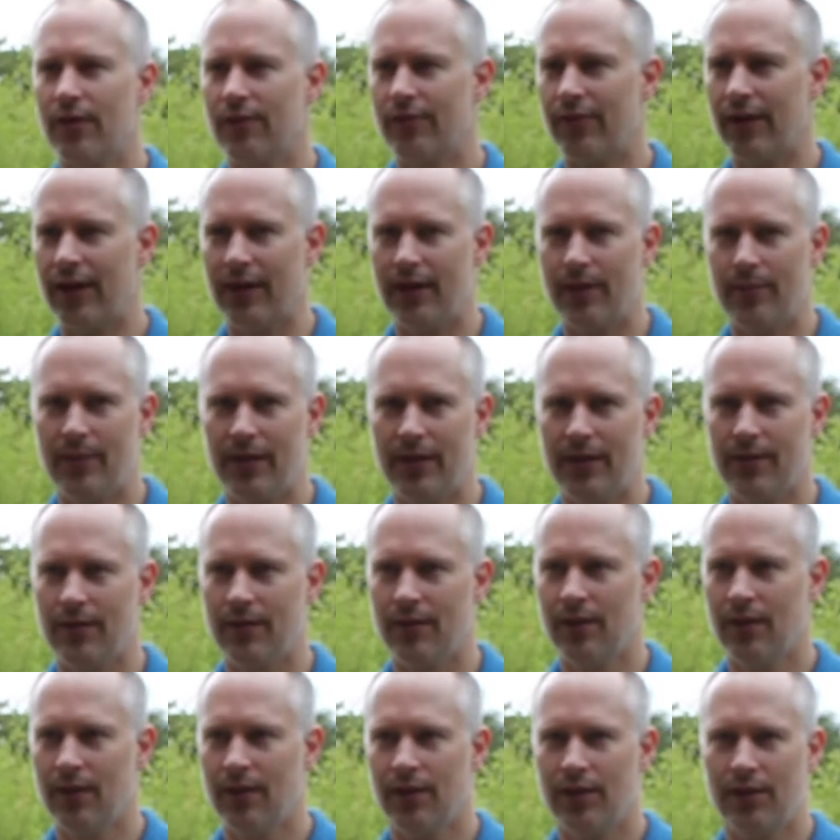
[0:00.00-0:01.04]
environment,
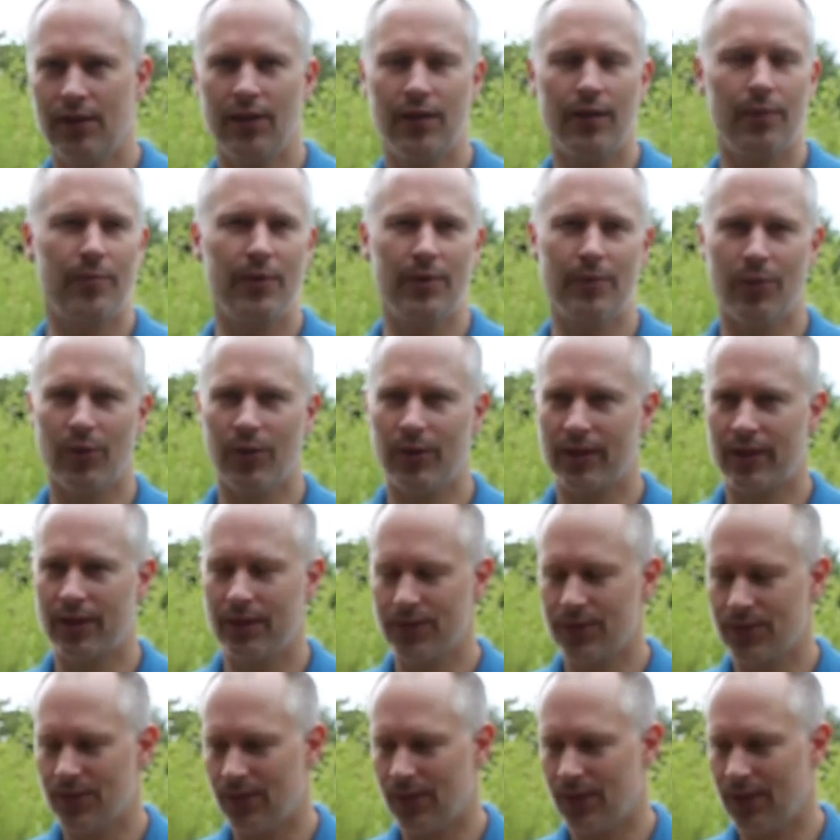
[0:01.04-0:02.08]
a little bit more
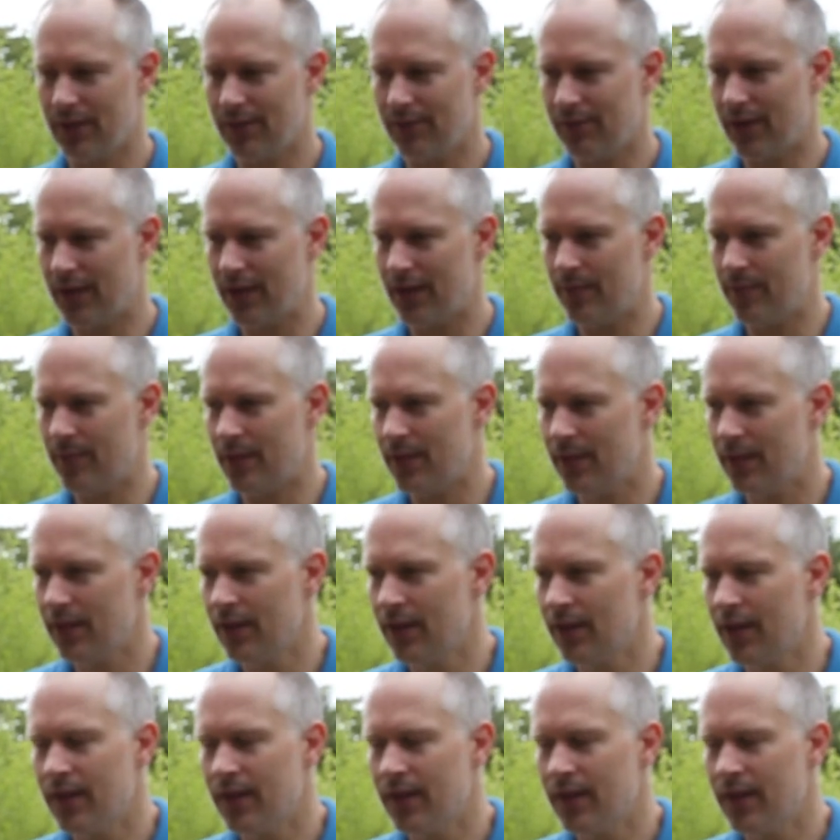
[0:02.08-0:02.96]
controlled environment.